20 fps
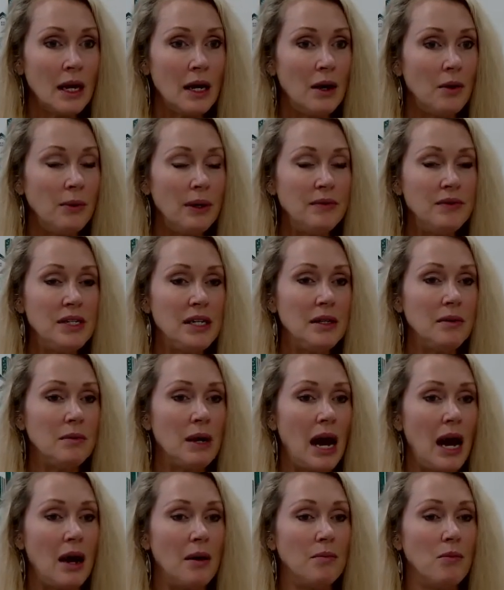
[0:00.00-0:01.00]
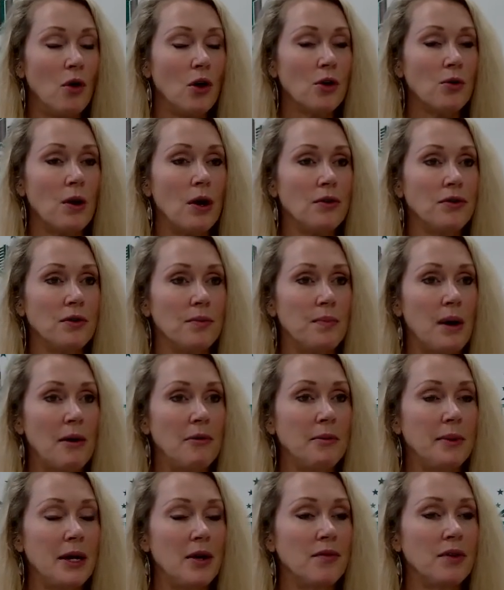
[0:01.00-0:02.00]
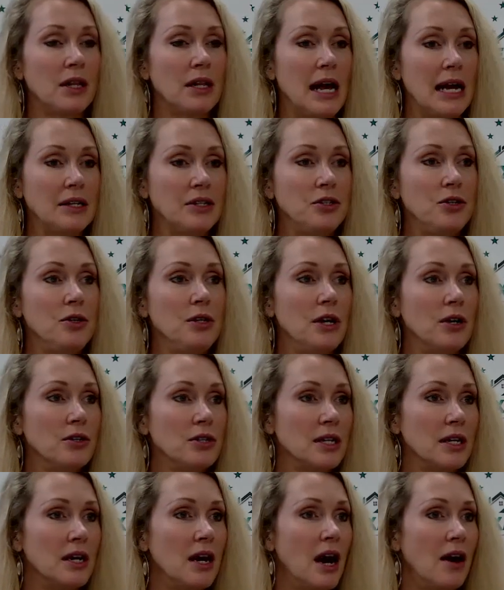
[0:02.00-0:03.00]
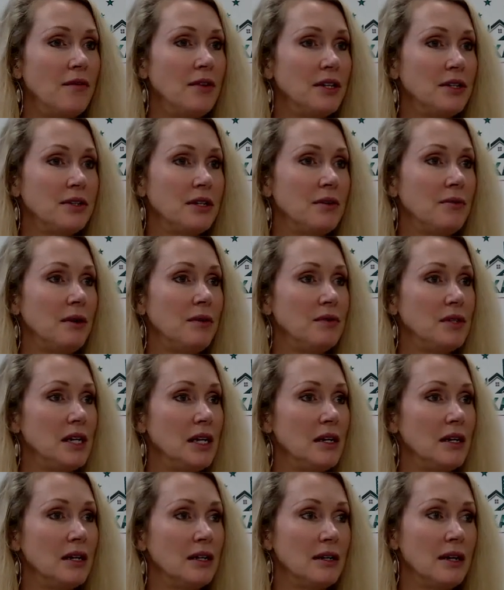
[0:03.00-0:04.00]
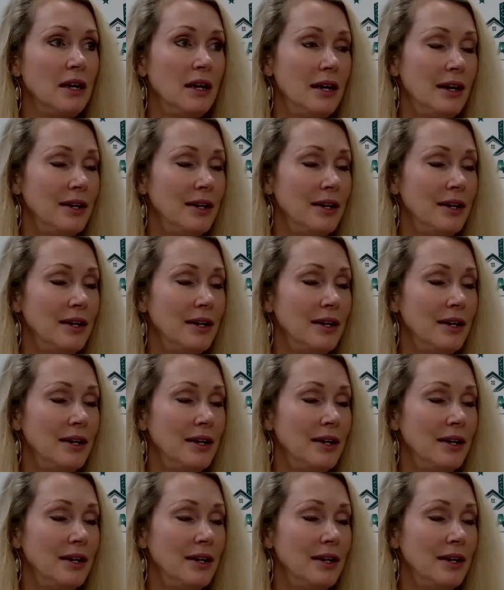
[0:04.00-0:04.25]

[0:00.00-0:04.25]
we've seen more growth probably over the last 2 years than obviously we've seen in